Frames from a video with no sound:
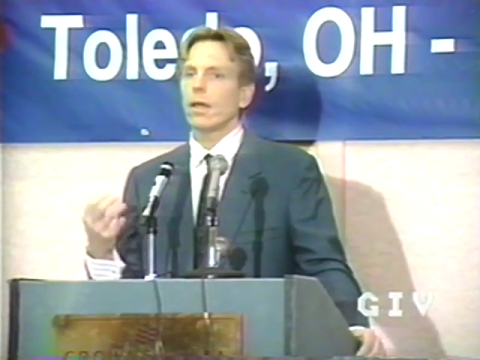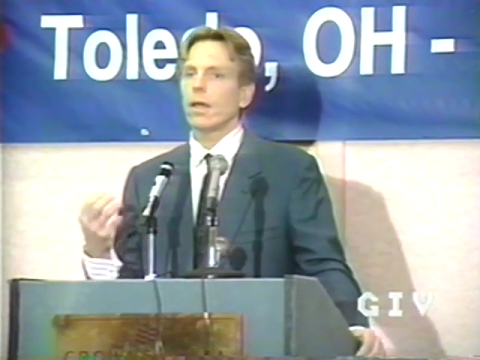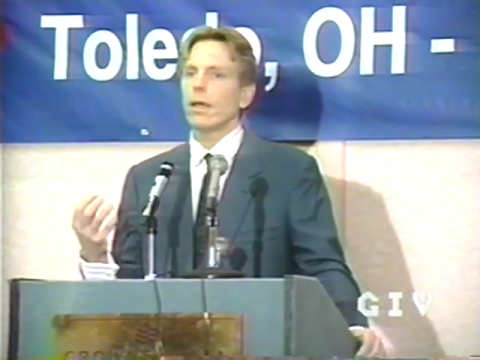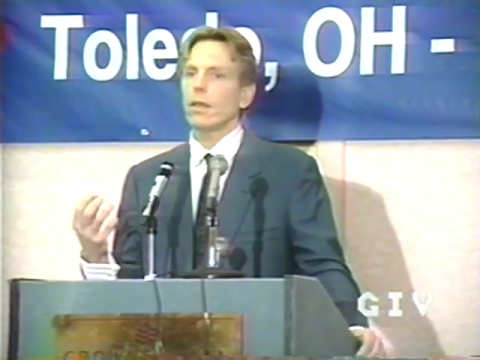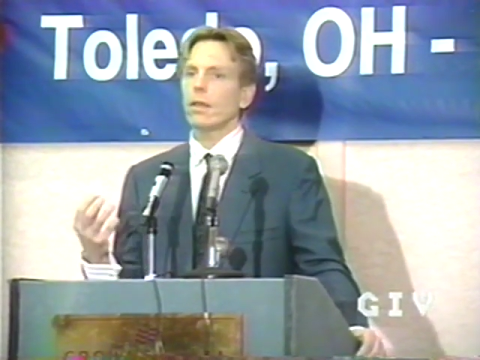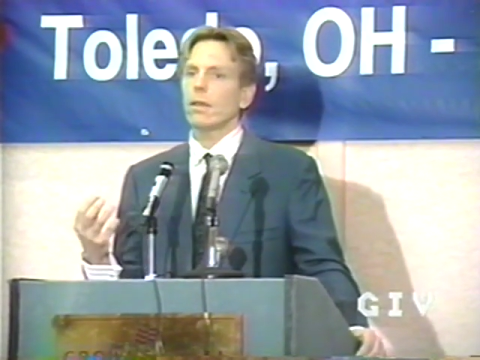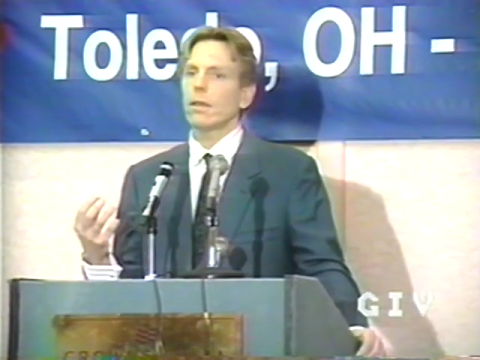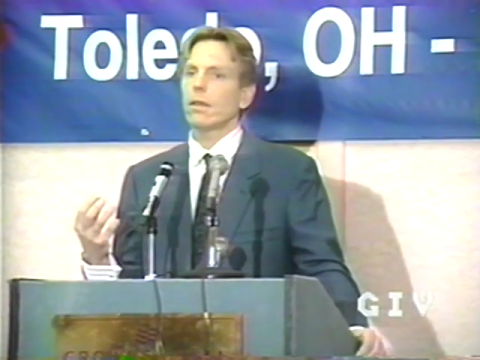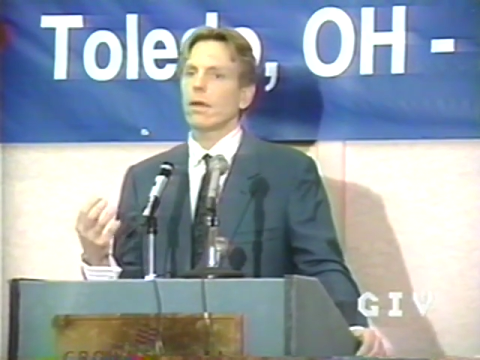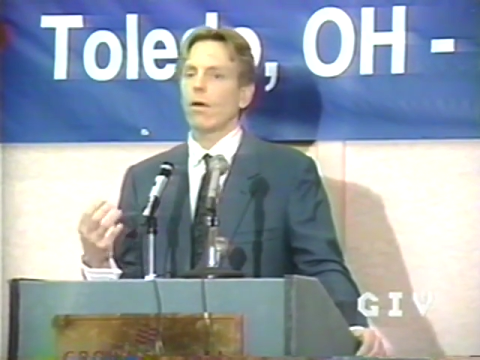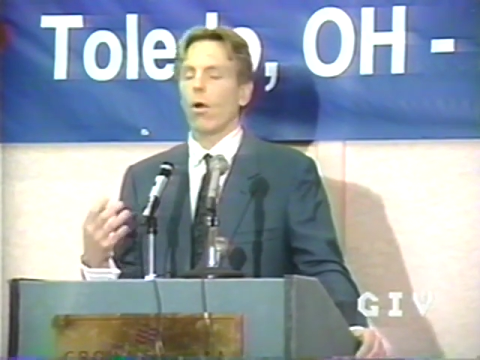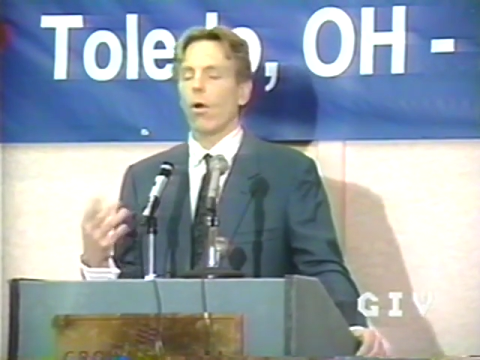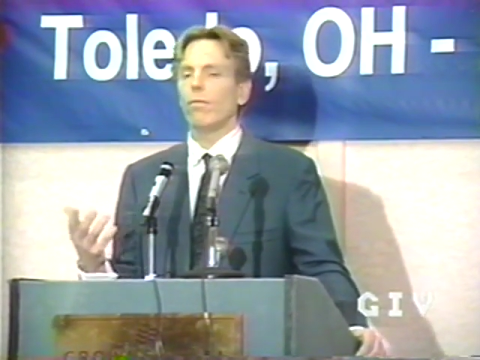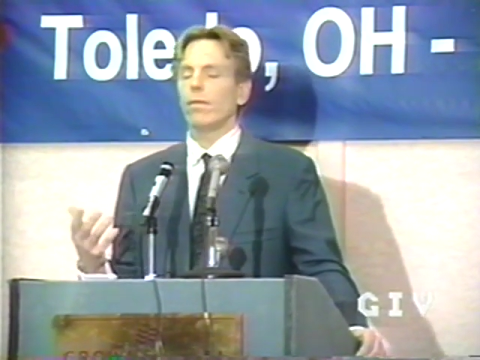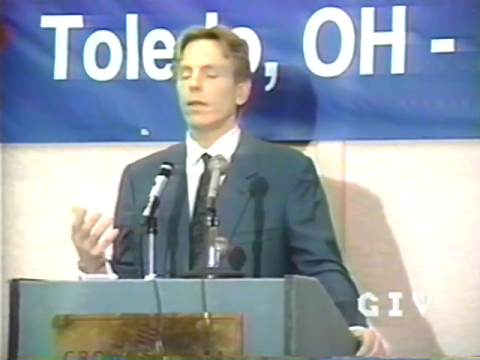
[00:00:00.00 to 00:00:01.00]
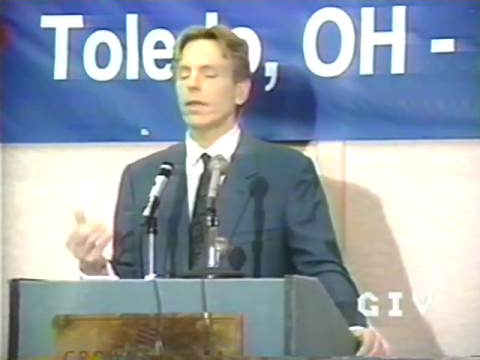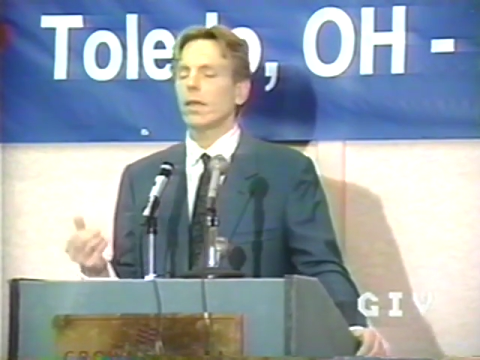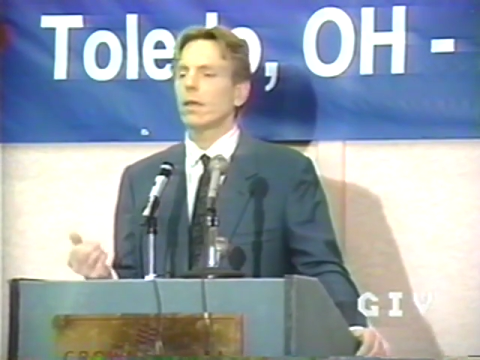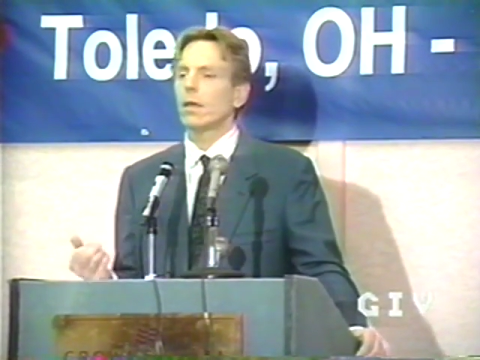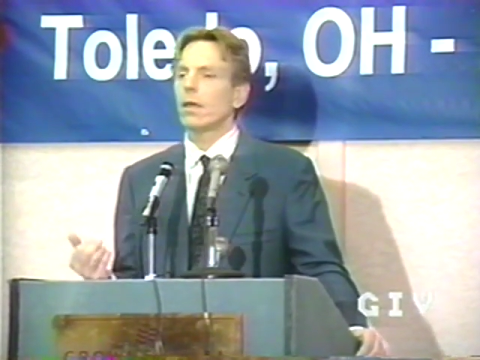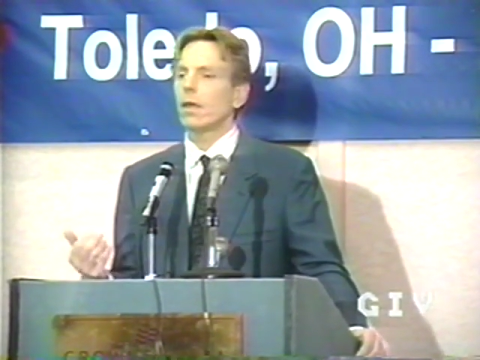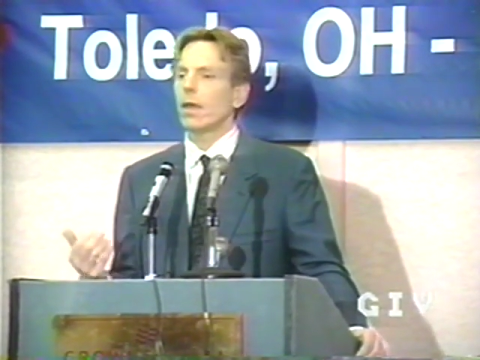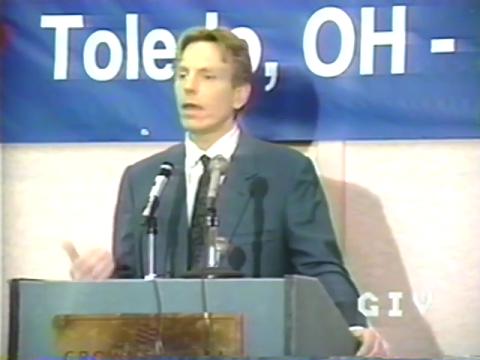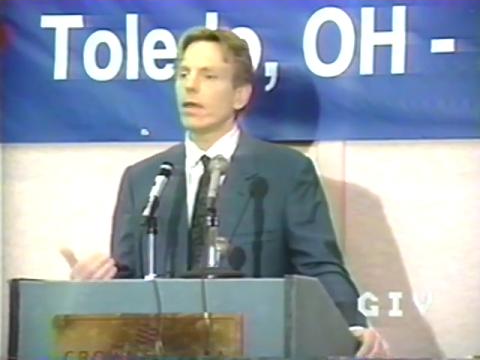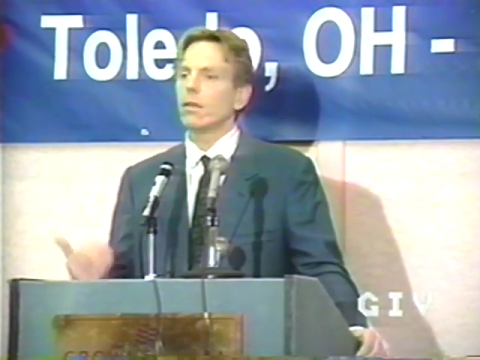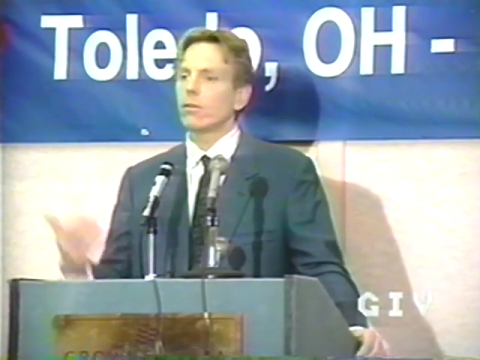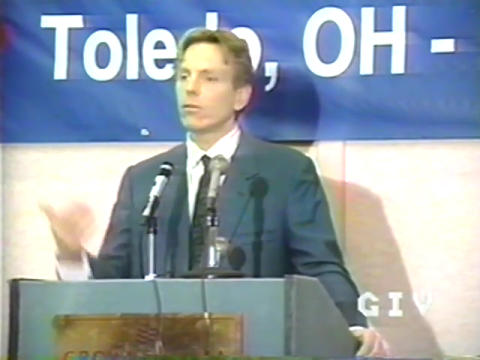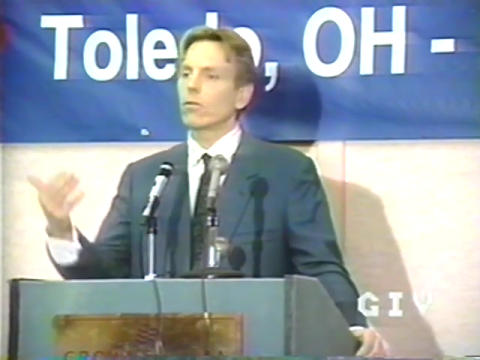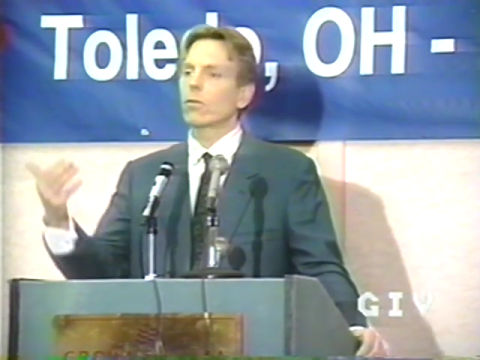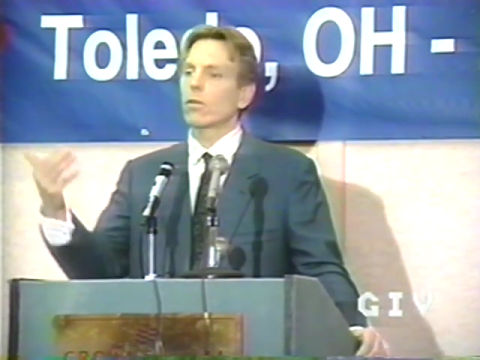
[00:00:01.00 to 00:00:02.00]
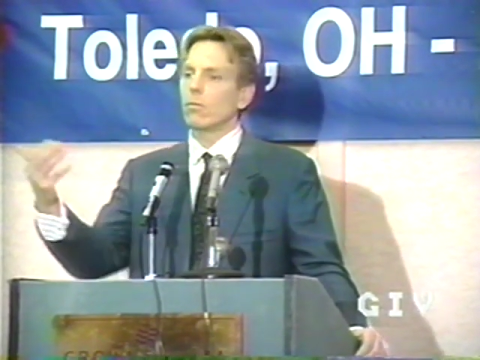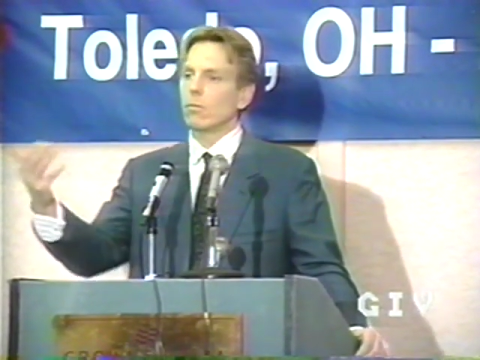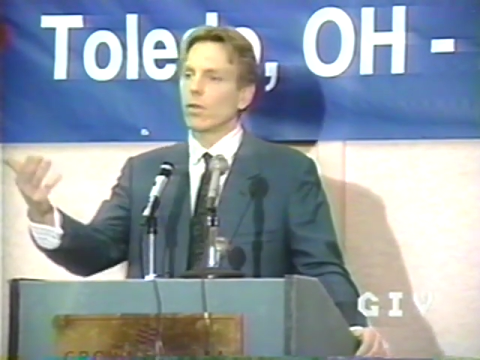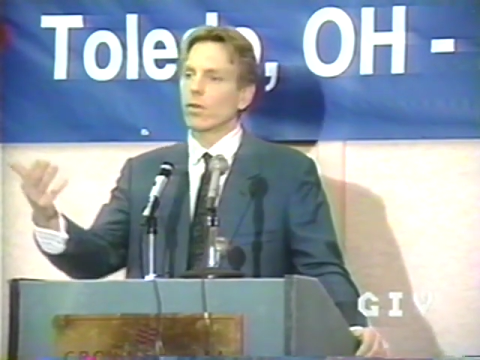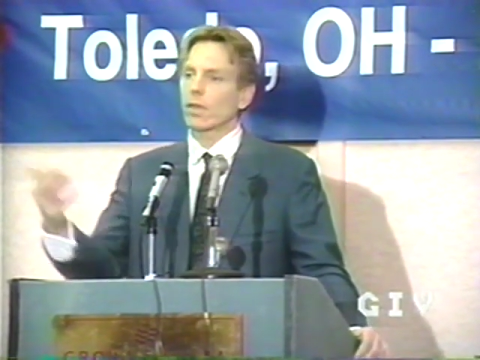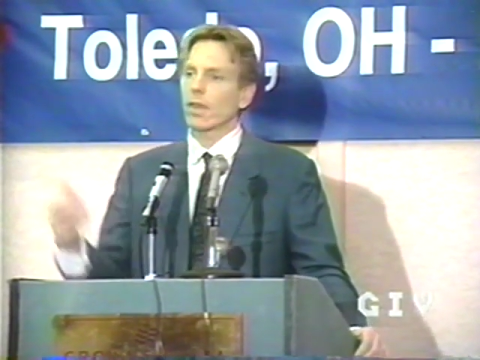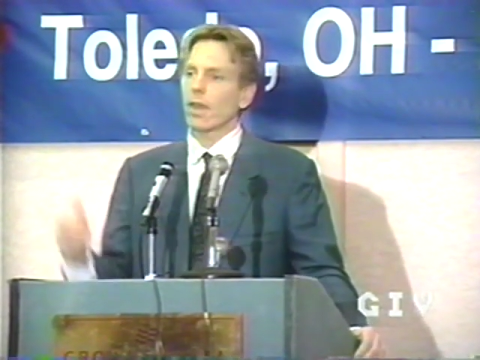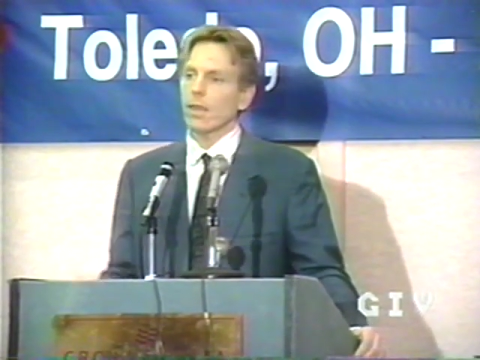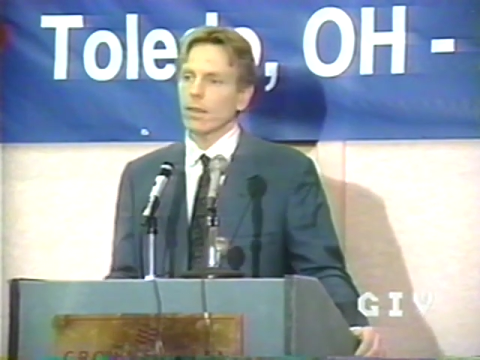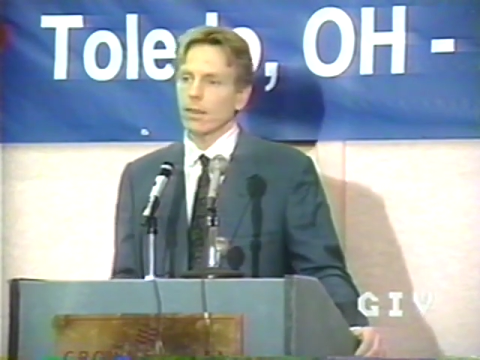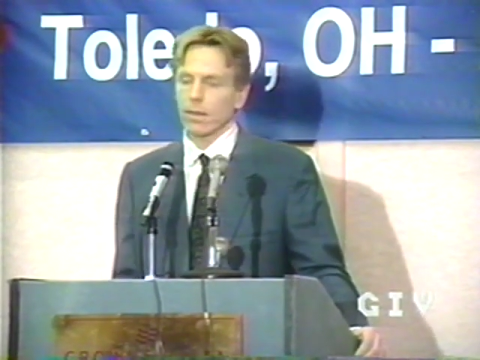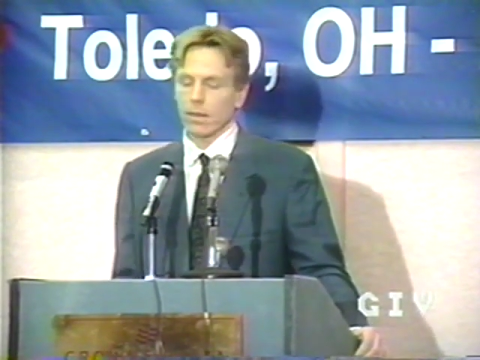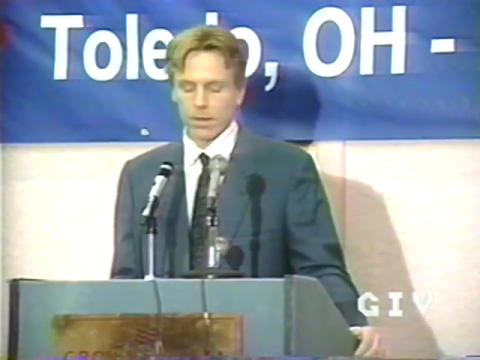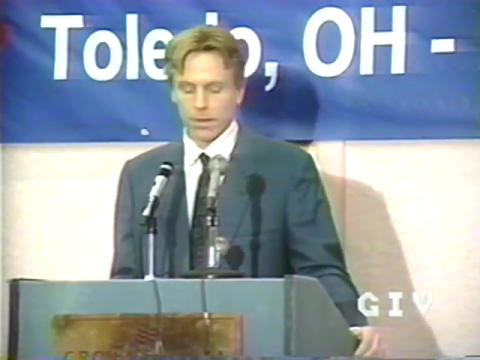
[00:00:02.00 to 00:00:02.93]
and hopefully, and to communicate